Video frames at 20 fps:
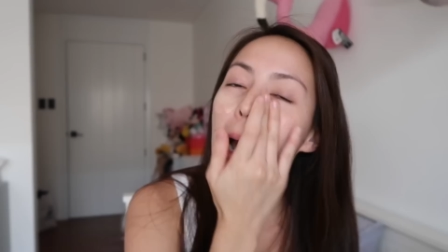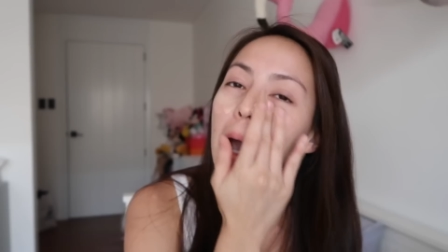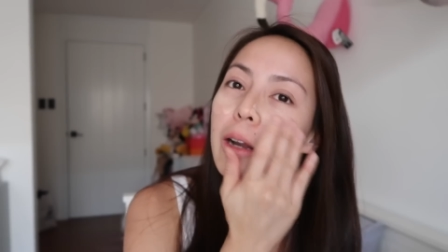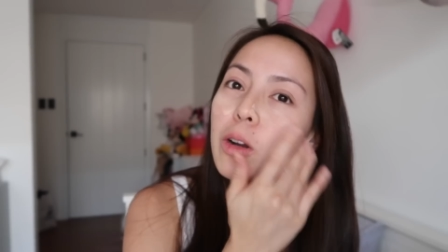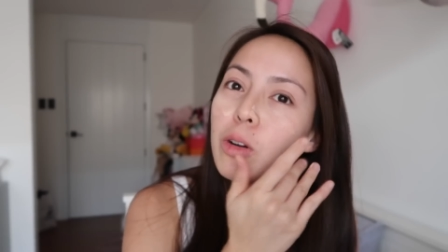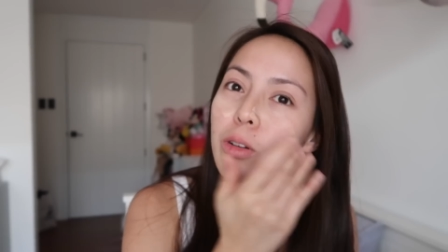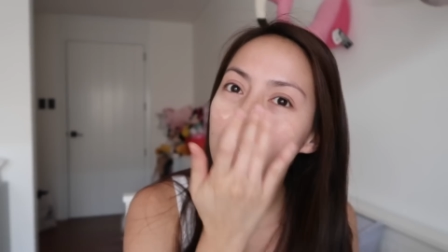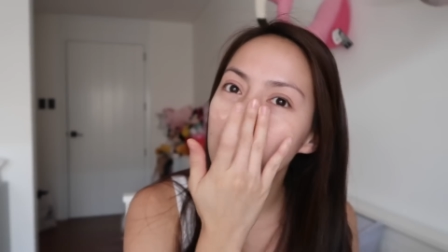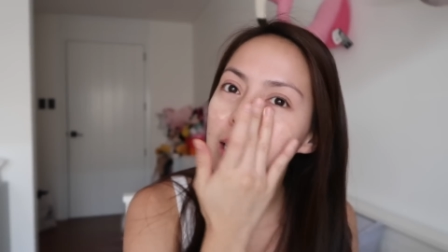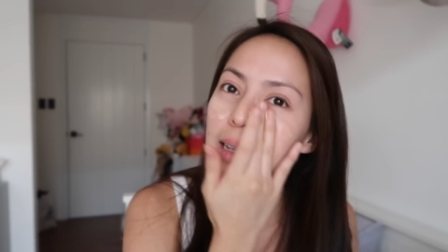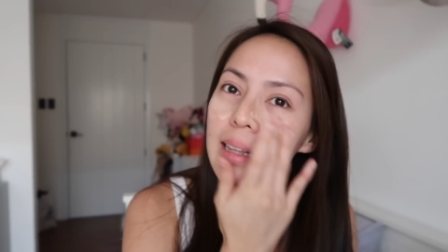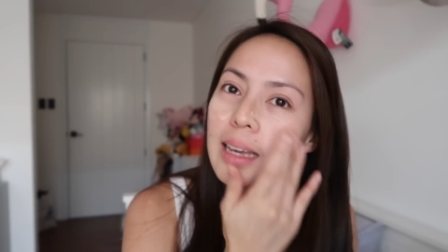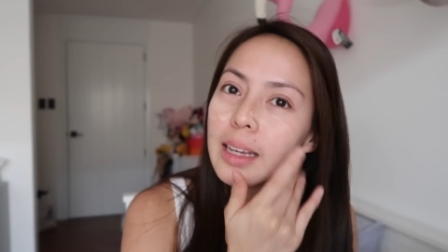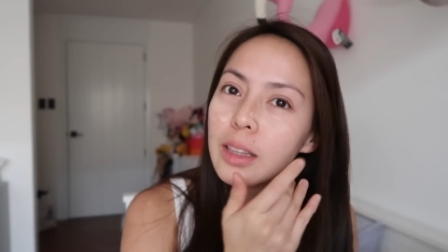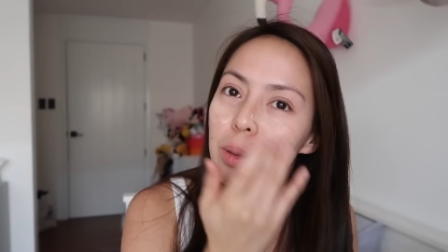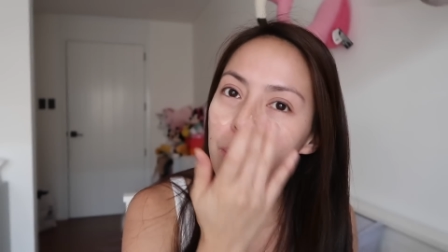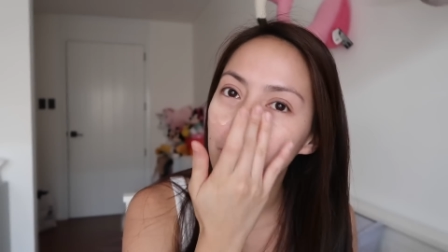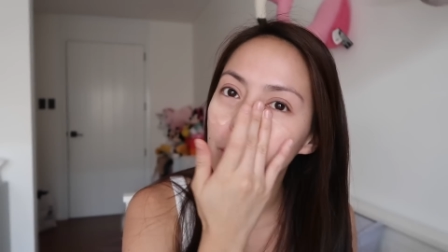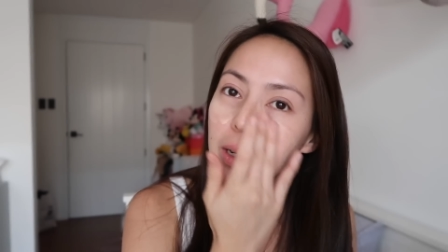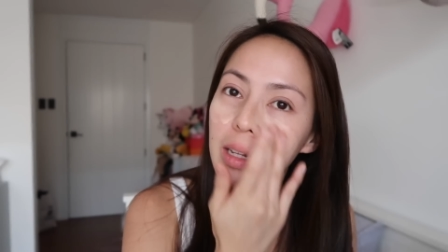I don't really
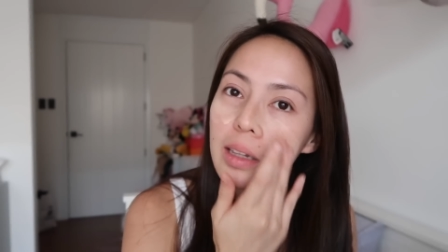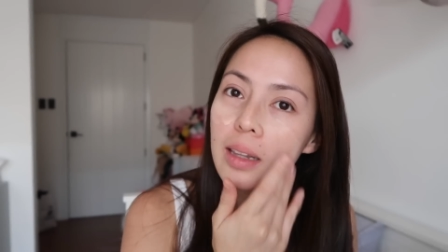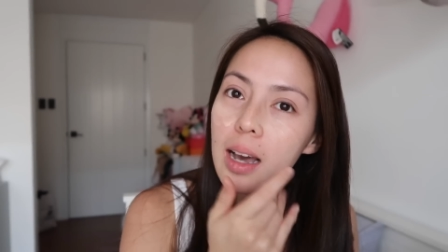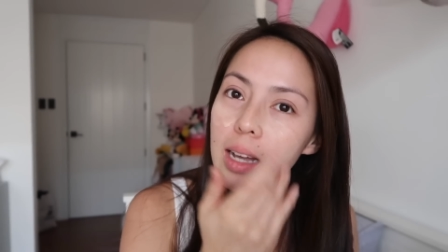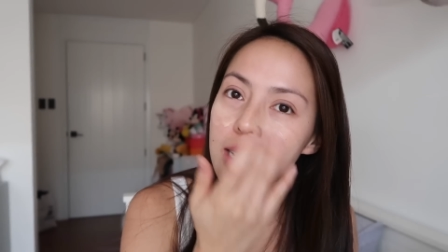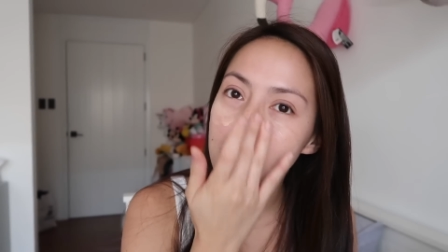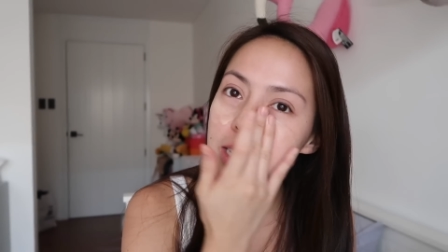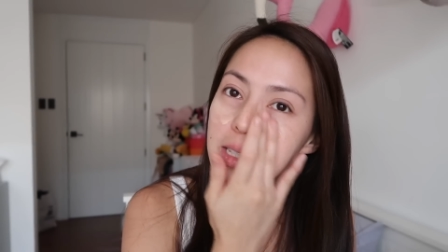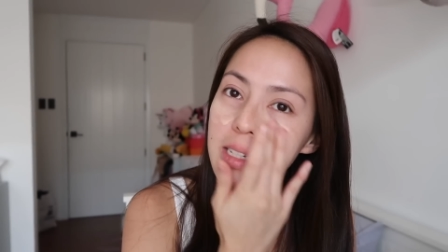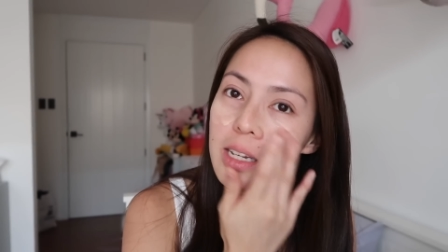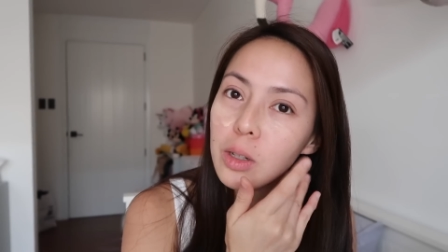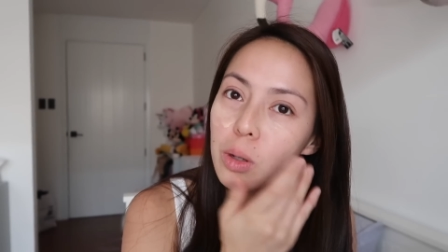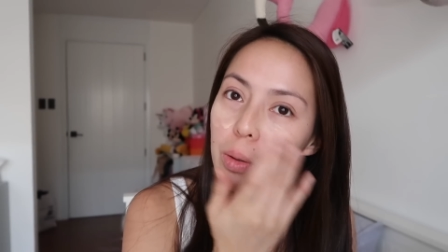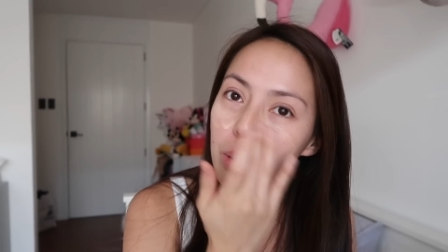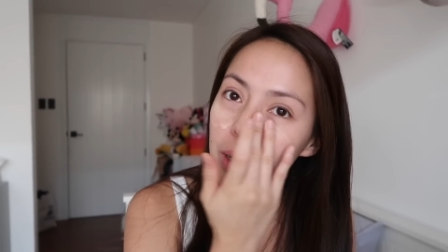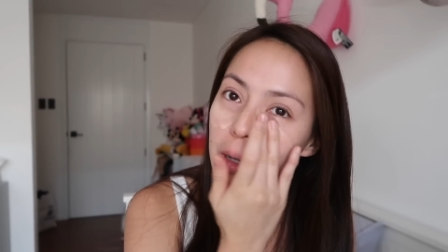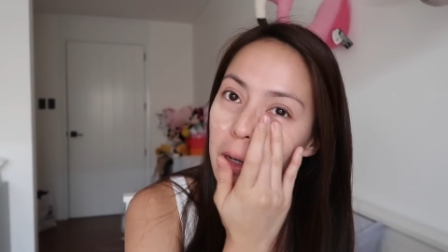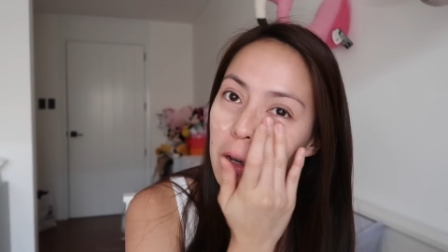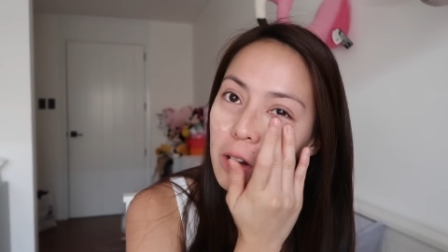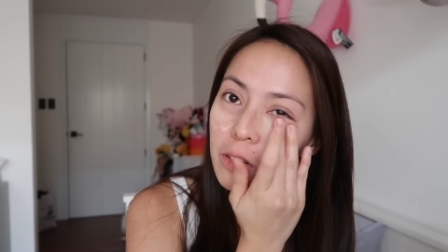like to put a lot since I don't
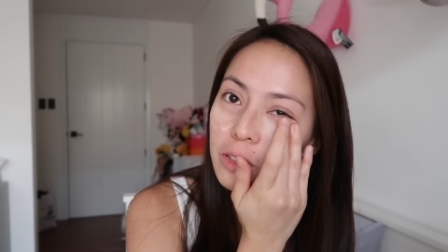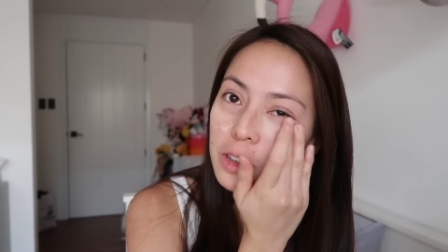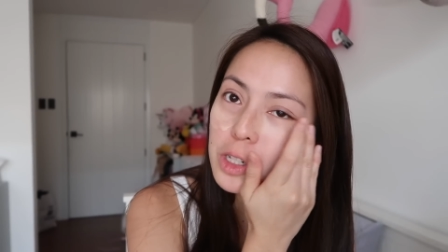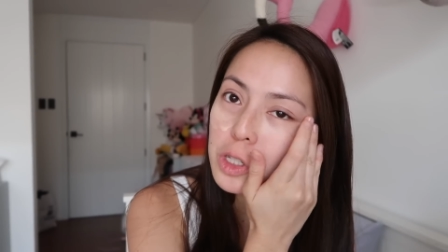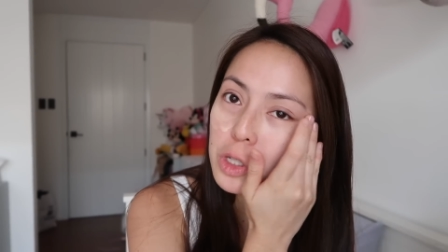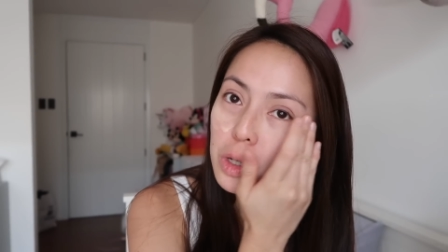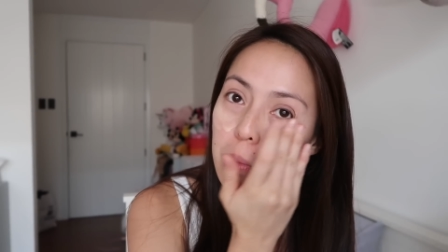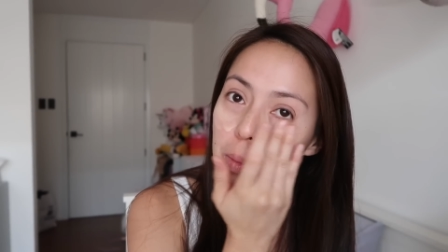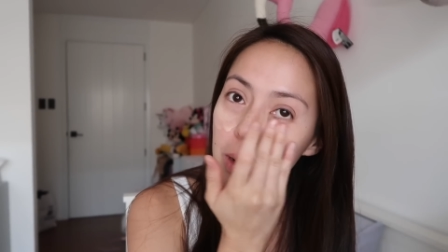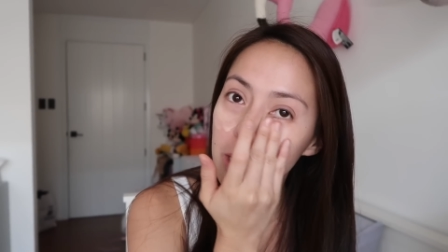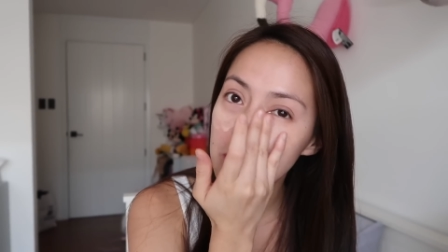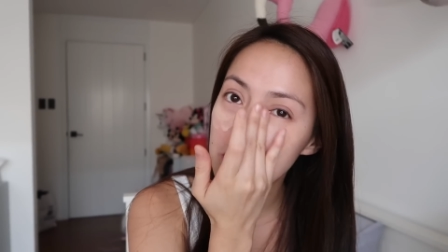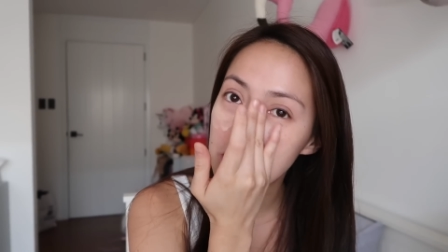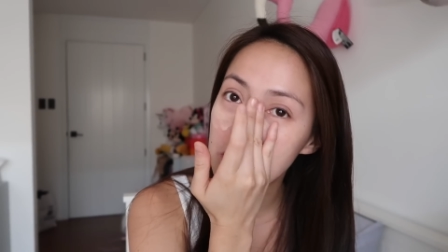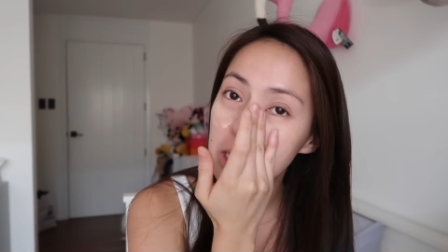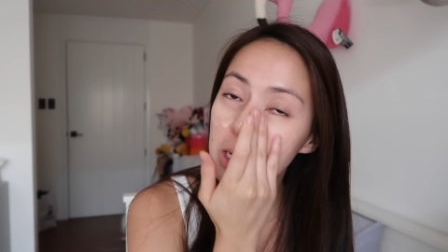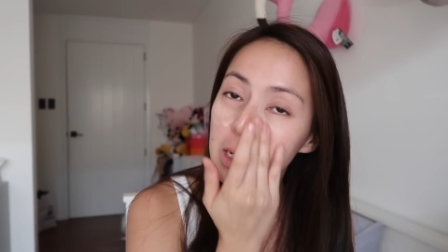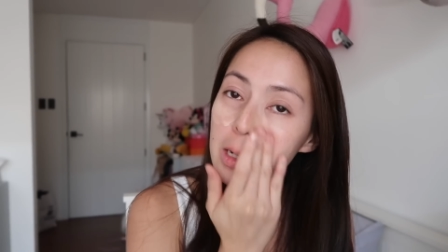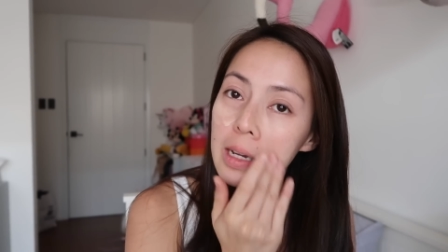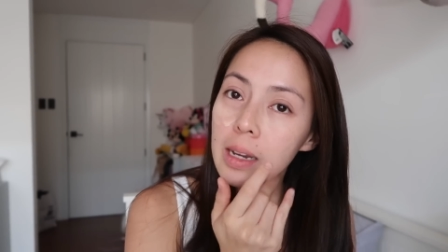want to cover so much.
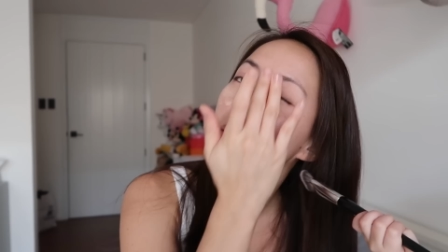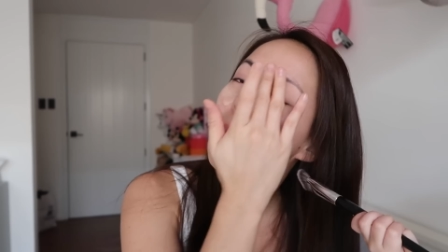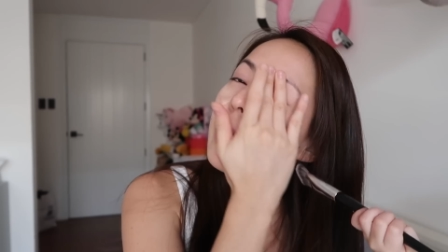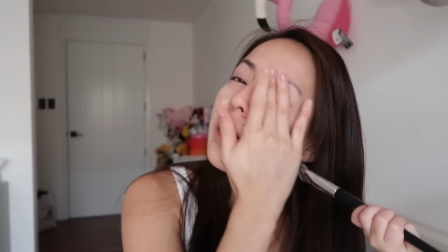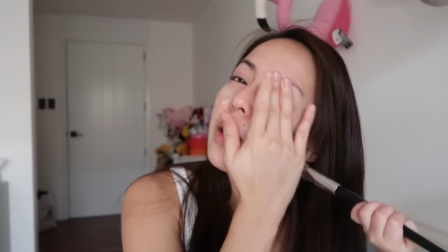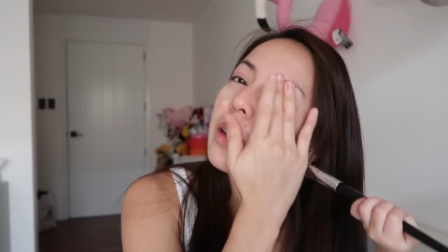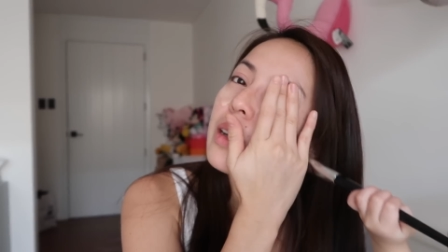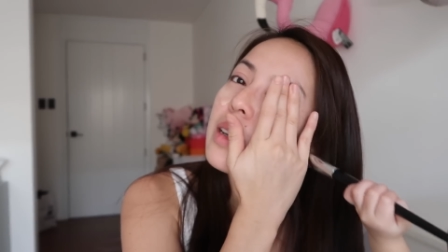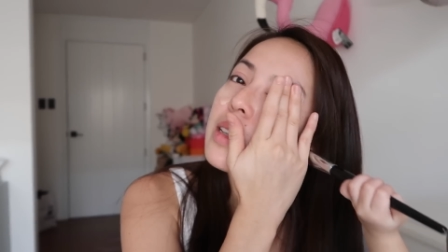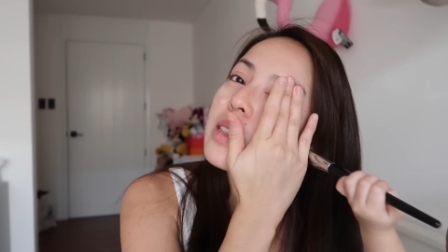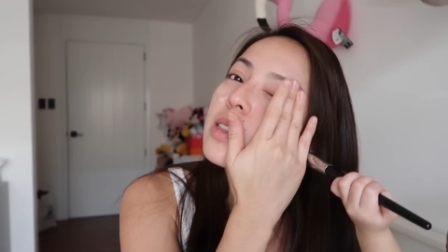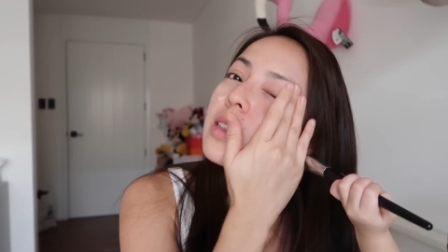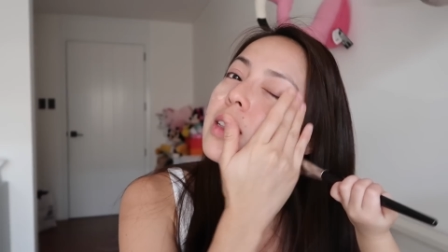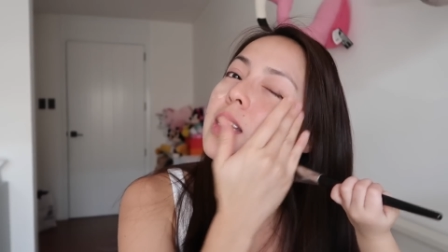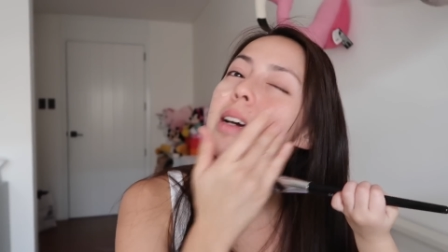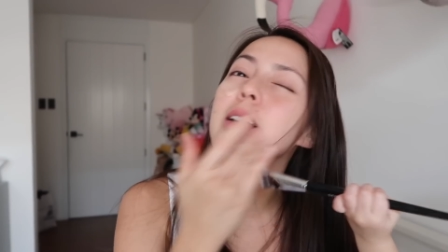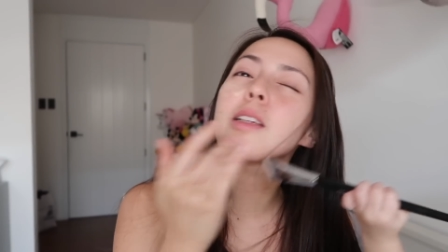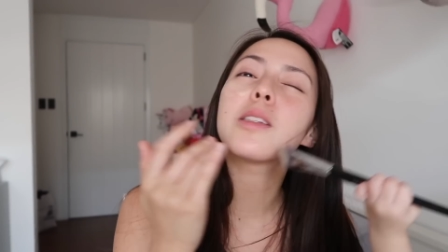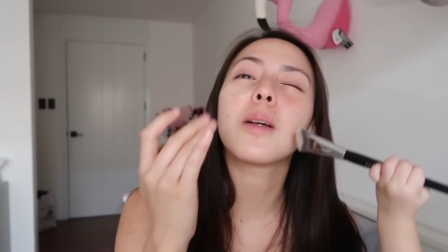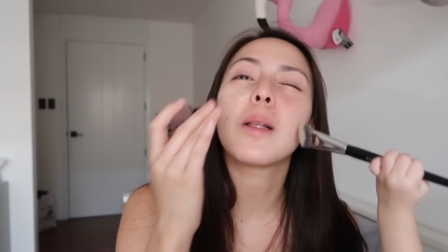Oh my goodness,
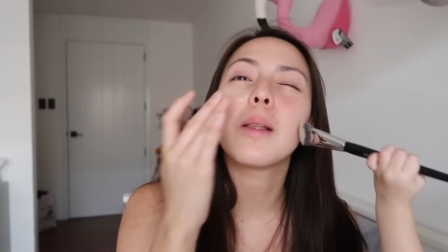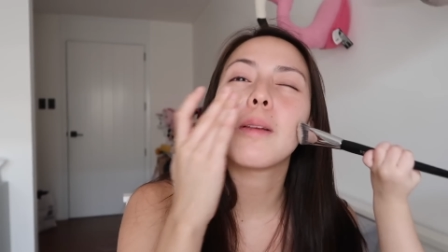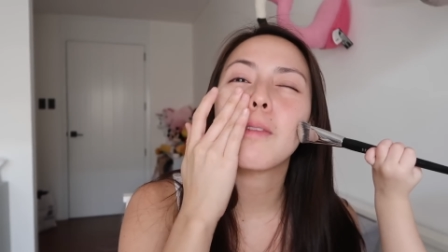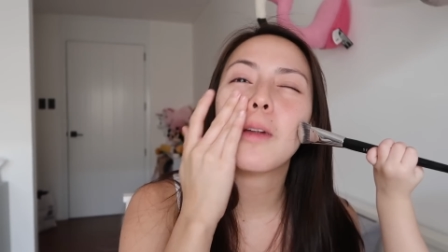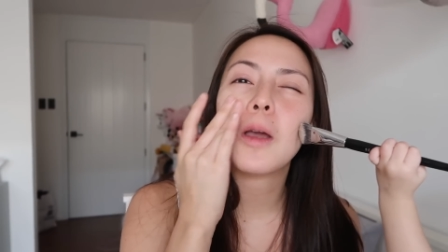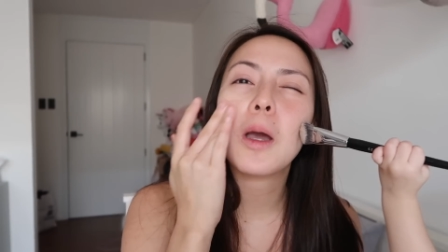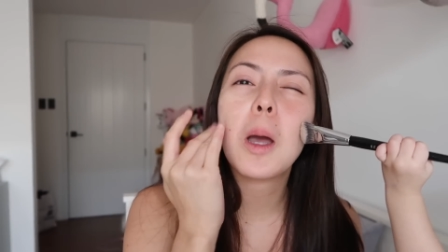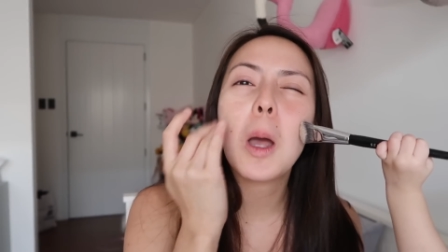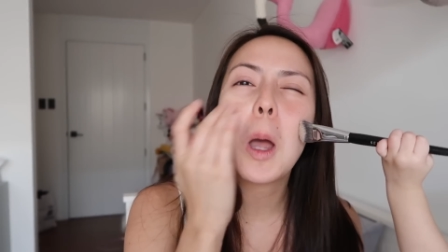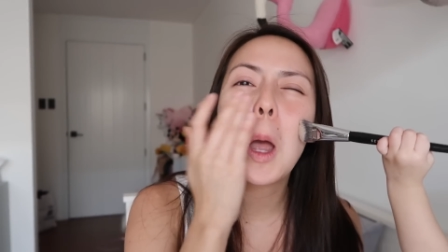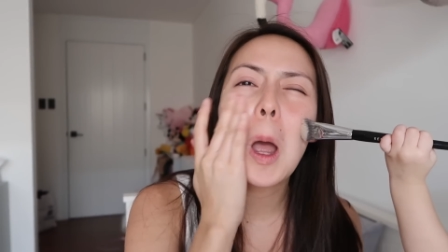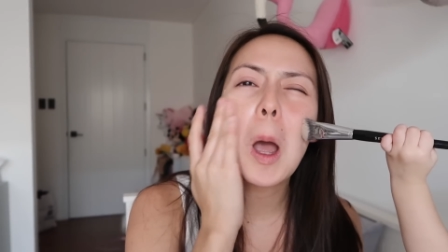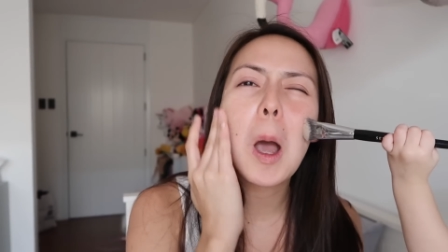yes, Olivia.